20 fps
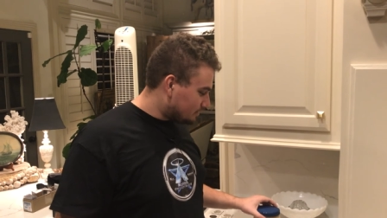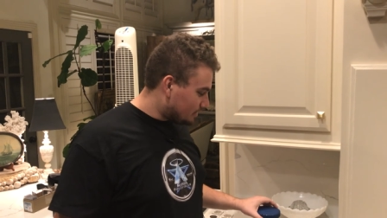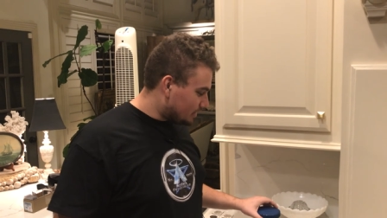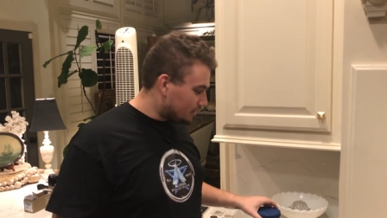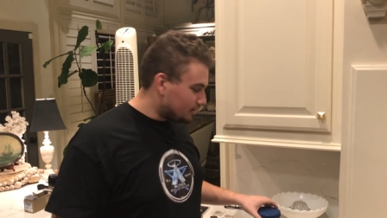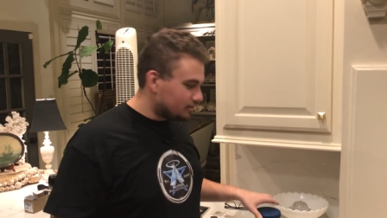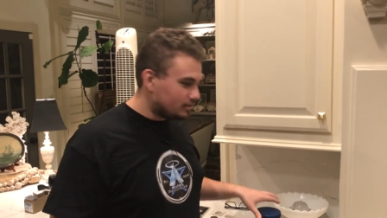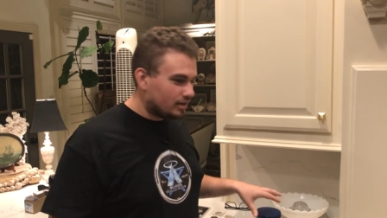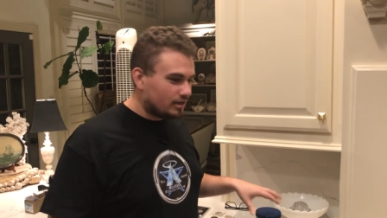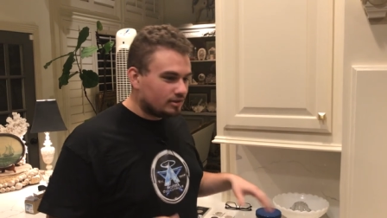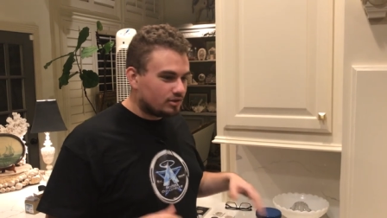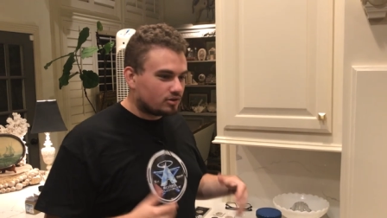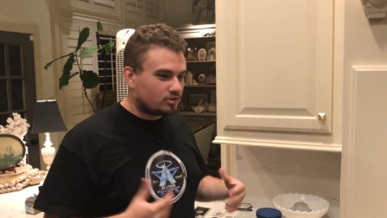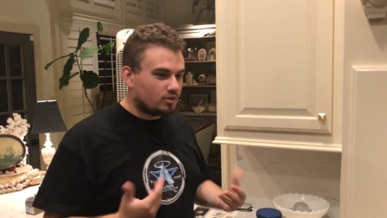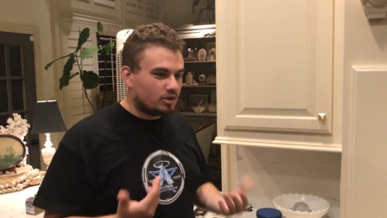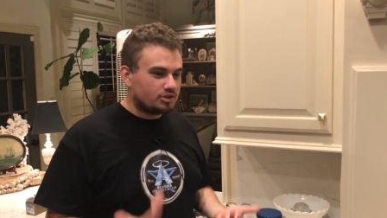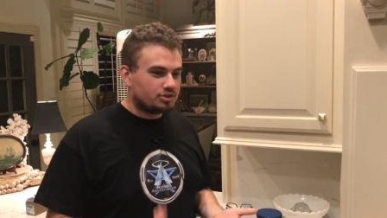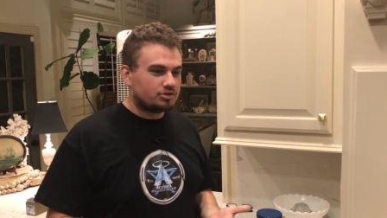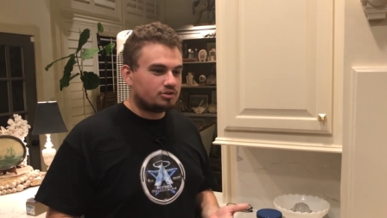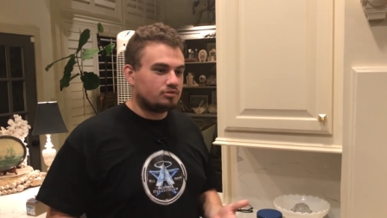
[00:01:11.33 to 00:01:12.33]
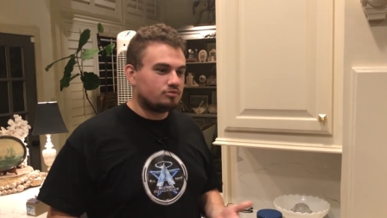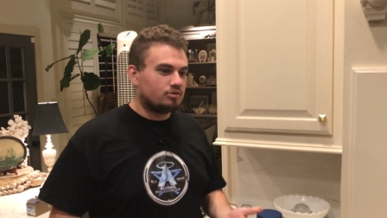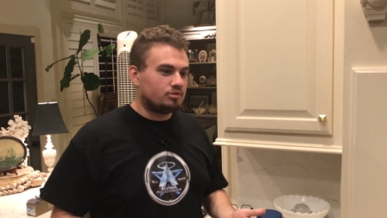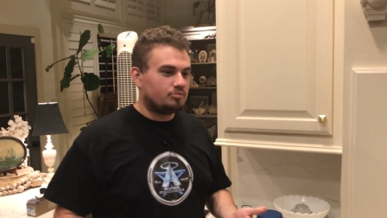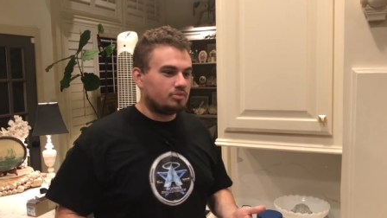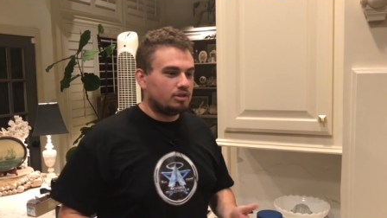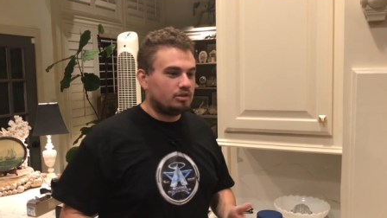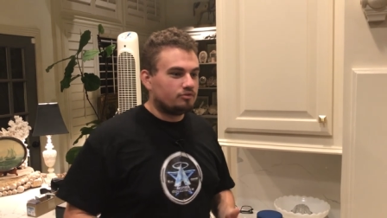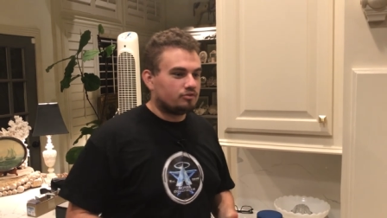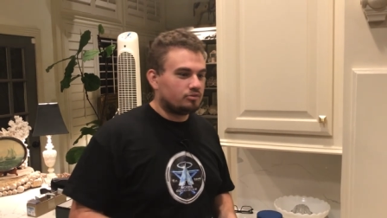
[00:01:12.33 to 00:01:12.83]
And and the question
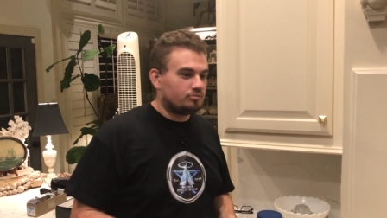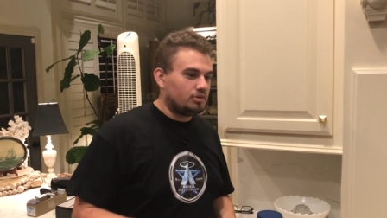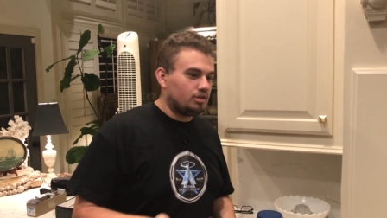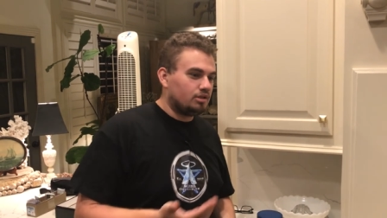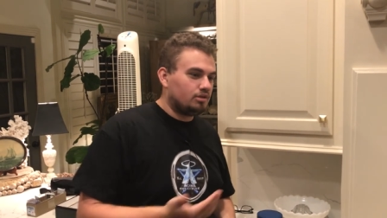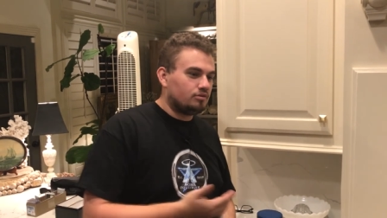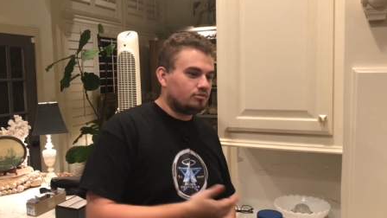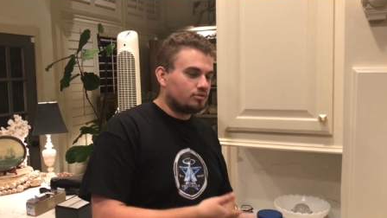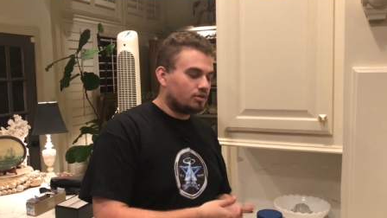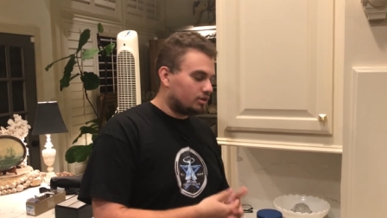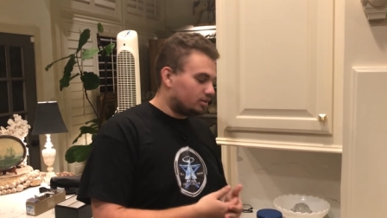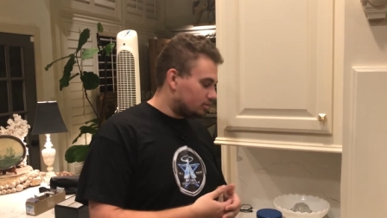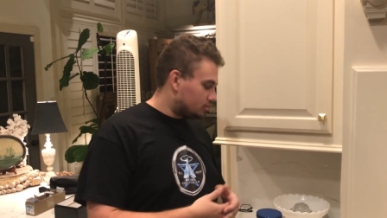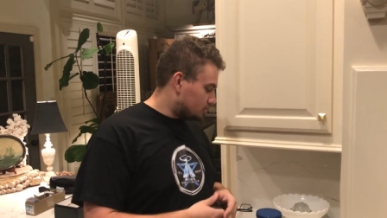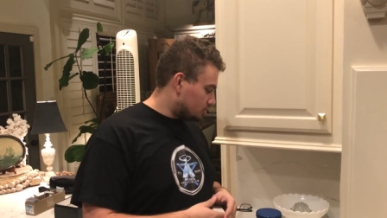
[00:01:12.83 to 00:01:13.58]
would be for me, right?